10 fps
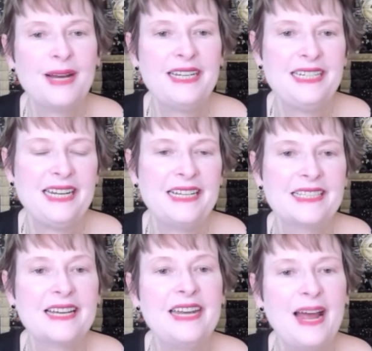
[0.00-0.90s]
ideas
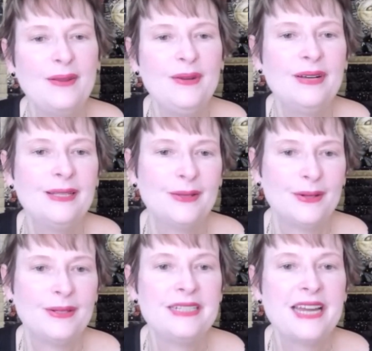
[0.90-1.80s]
on how you can
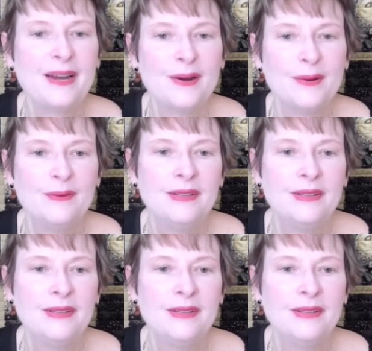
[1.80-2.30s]
learn tarot.